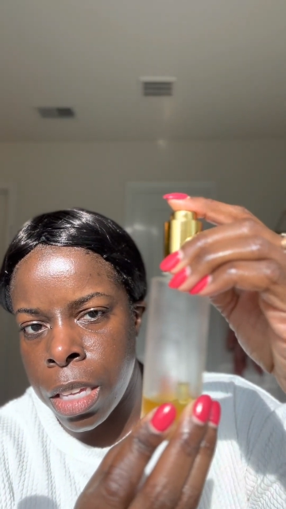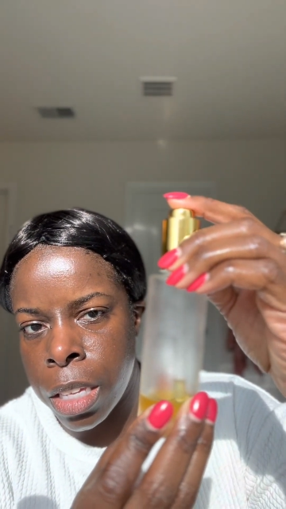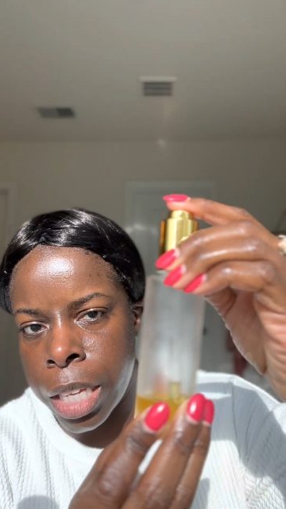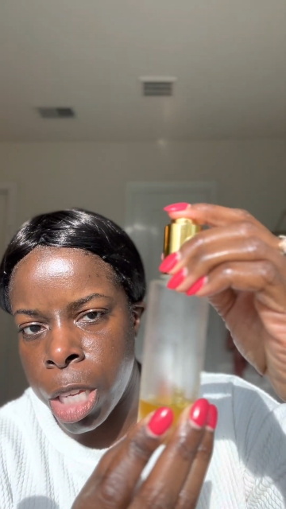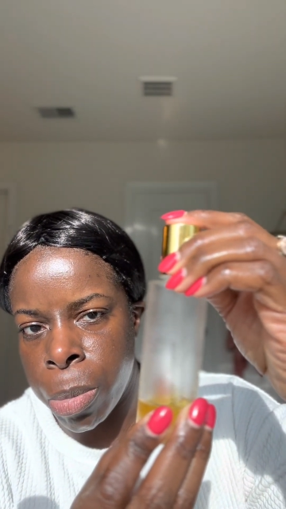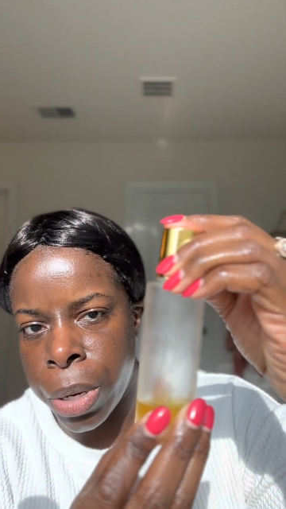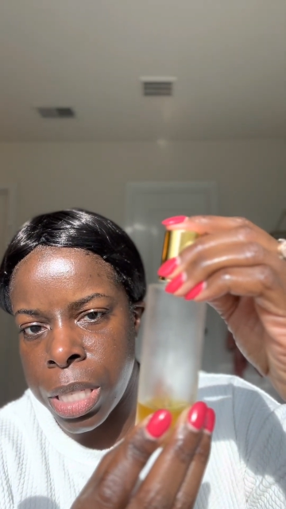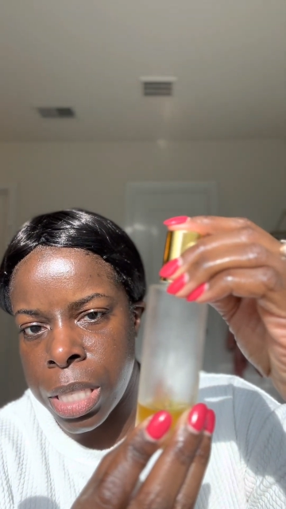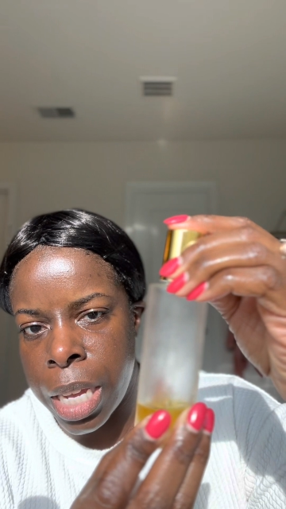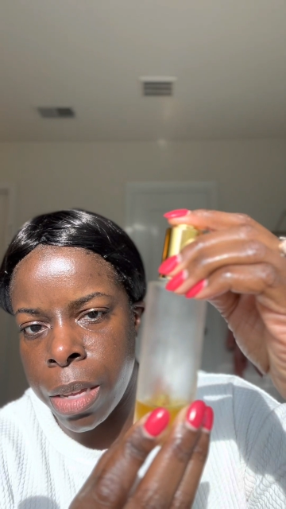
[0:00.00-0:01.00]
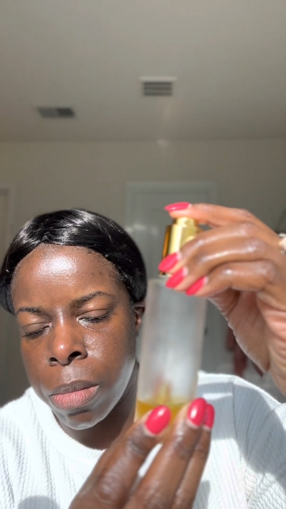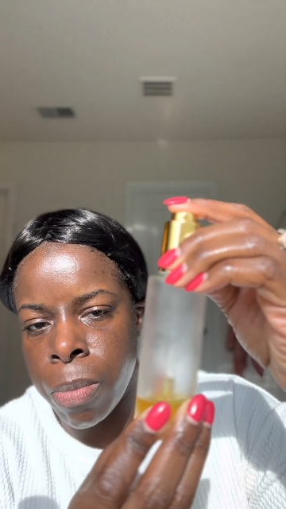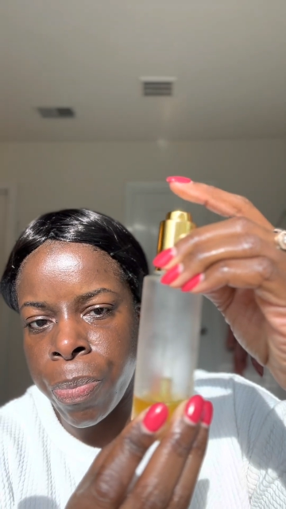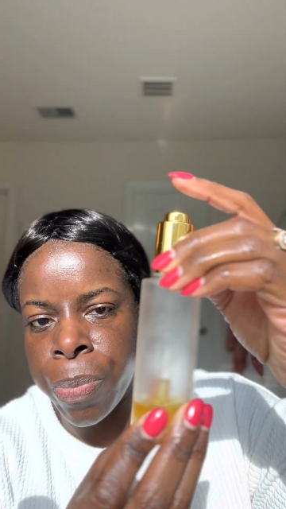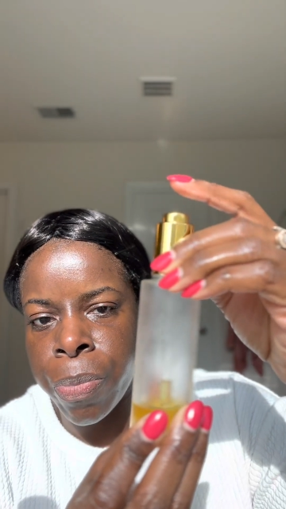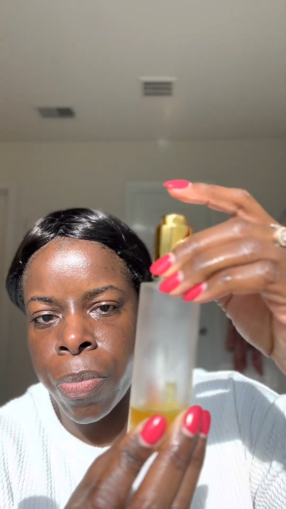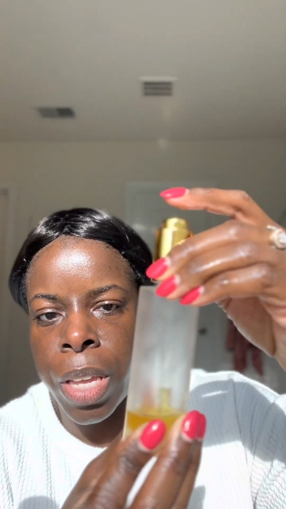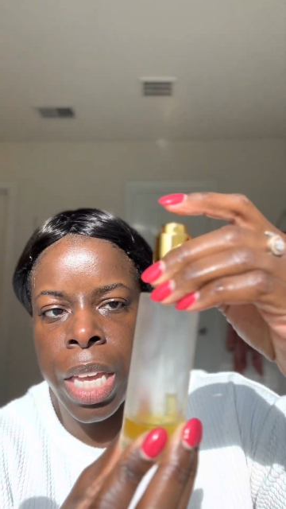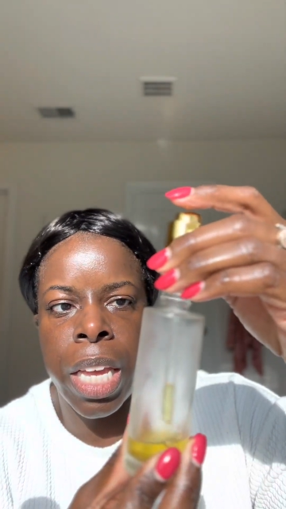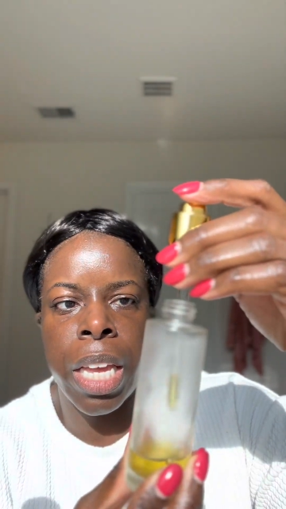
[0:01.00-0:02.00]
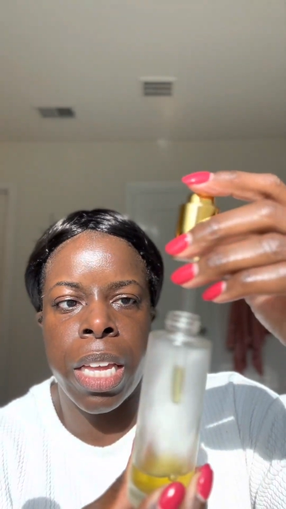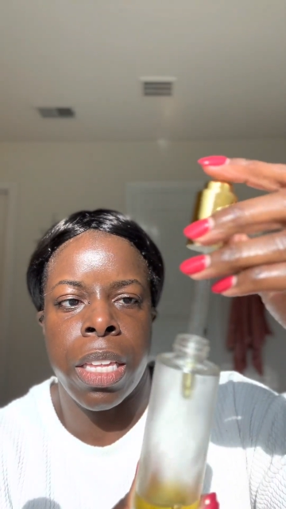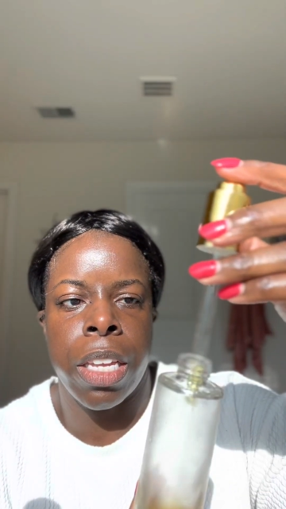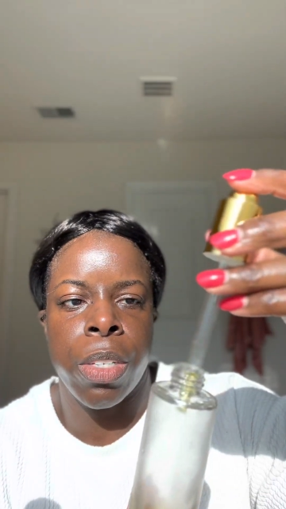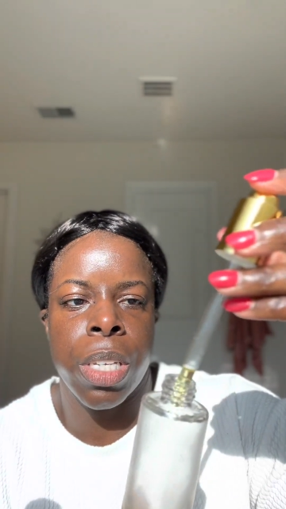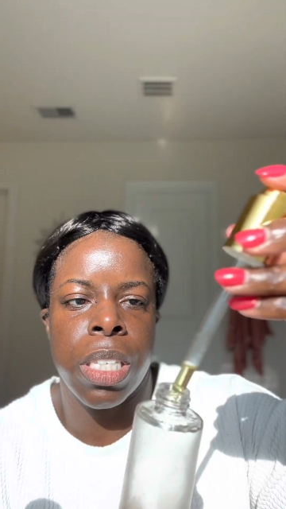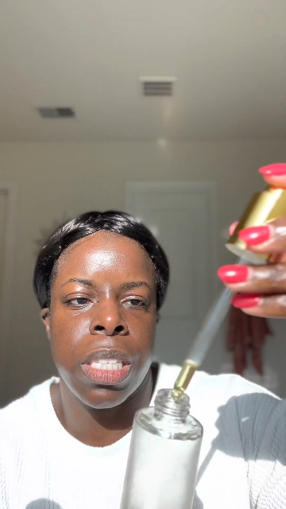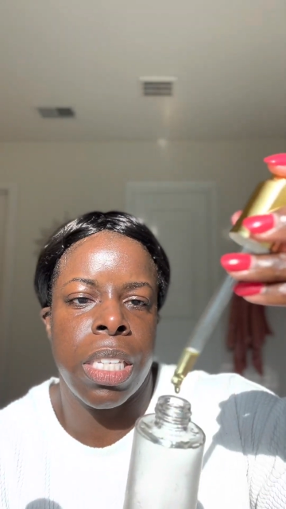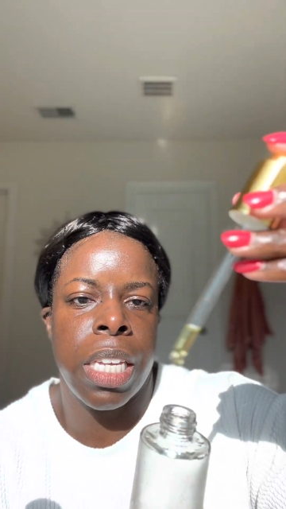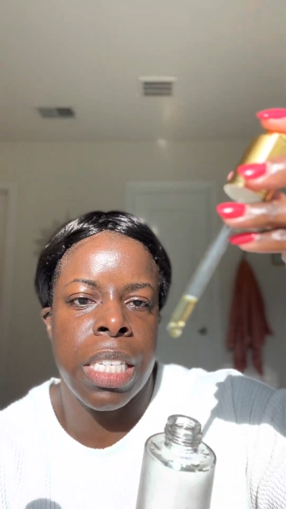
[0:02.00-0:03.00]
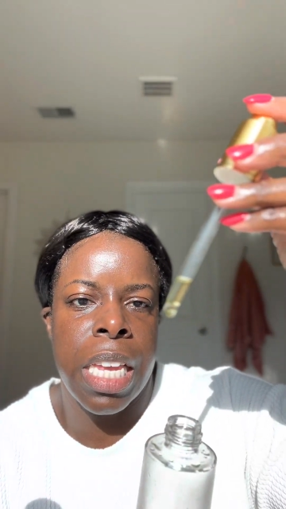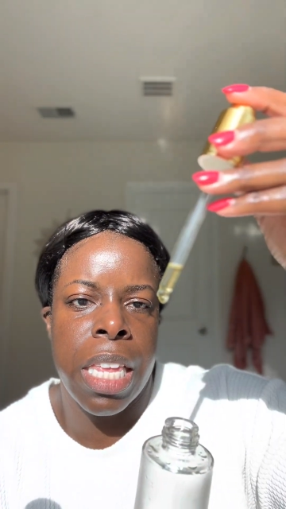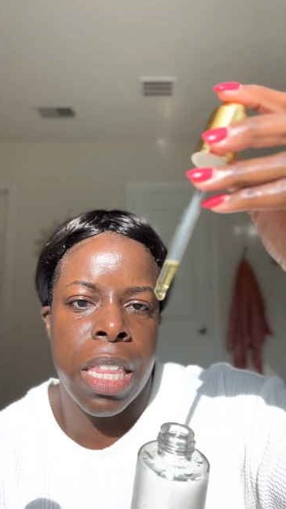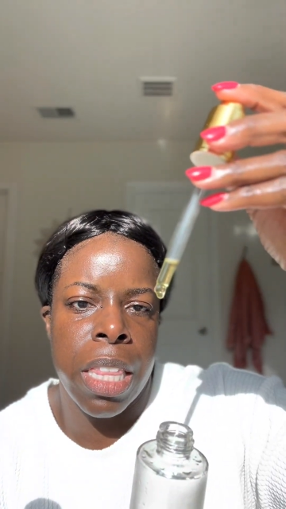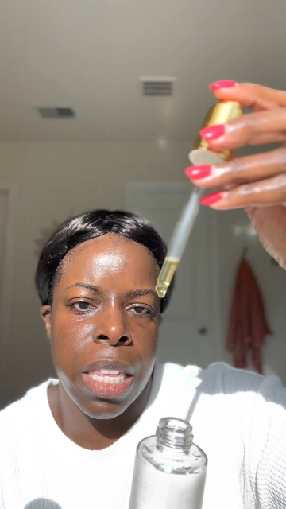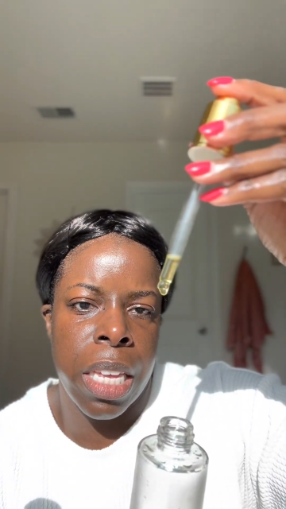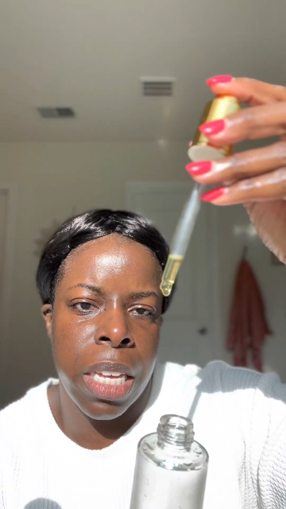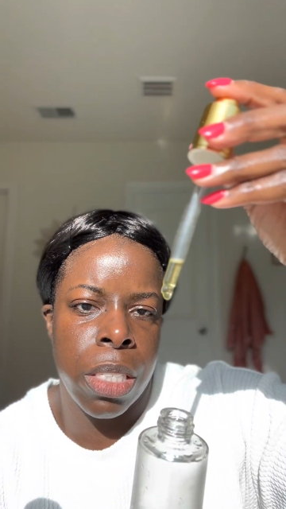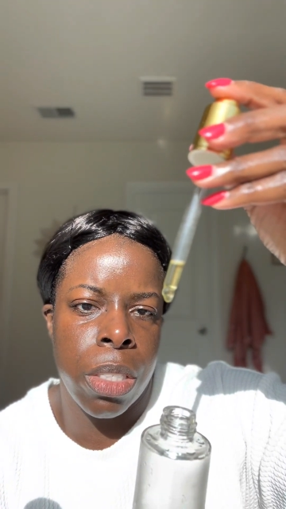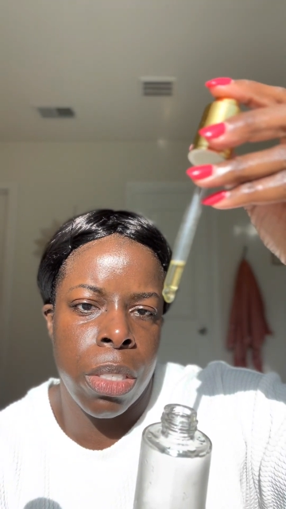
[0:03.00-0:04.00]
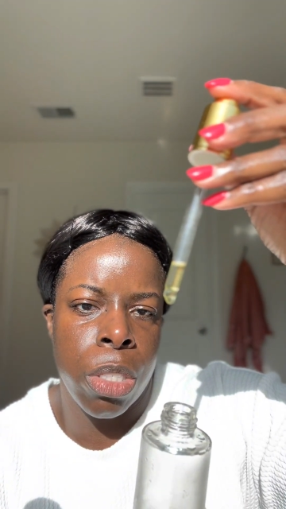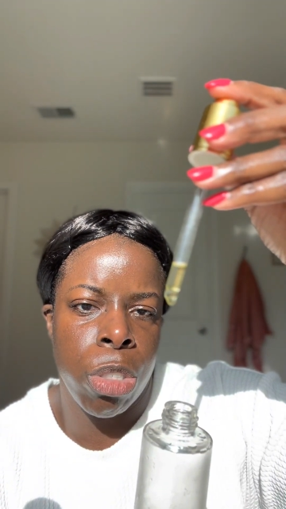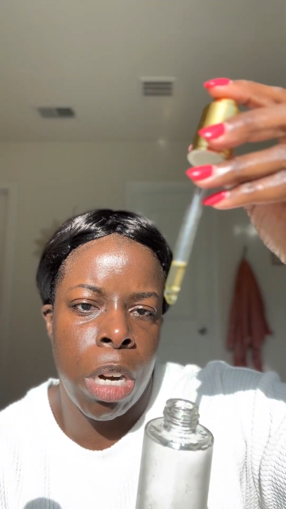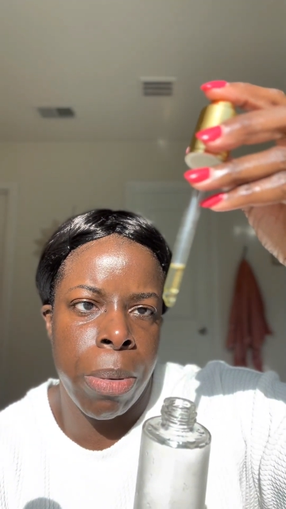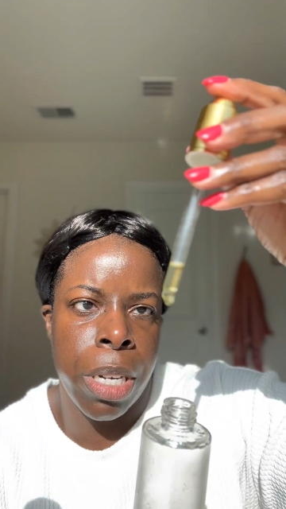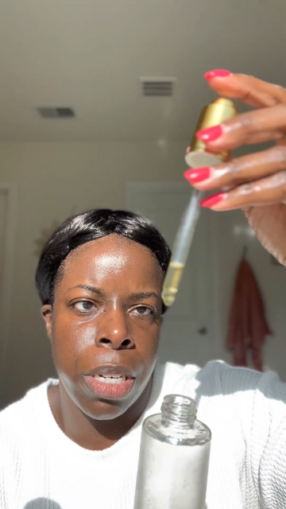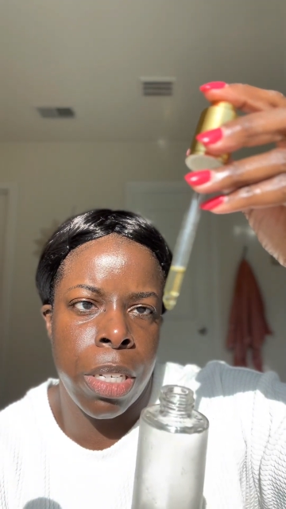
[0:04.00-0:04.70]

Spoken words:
like you press down, and as you can see, it's in the dropper.